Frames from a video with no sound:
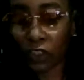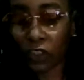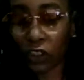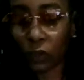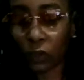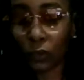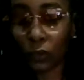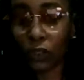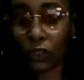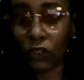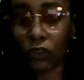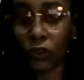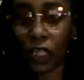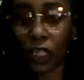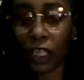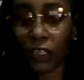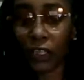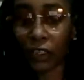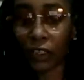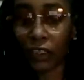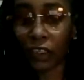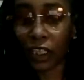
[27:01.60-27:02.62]
you like a
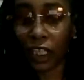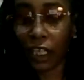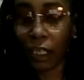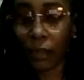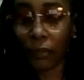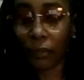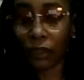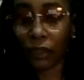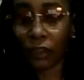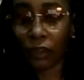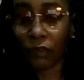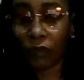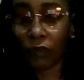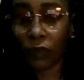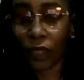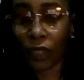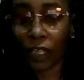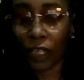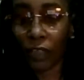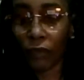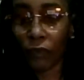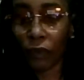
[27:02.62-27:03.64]
top at the divine
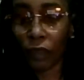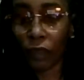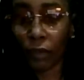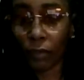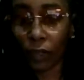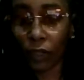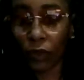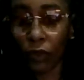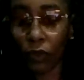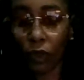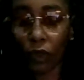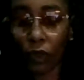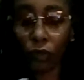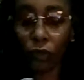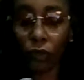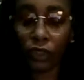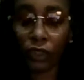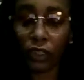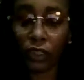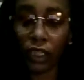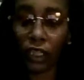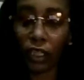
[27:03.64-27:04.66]
realm, don't always
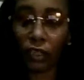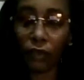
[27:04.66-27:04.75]
have you.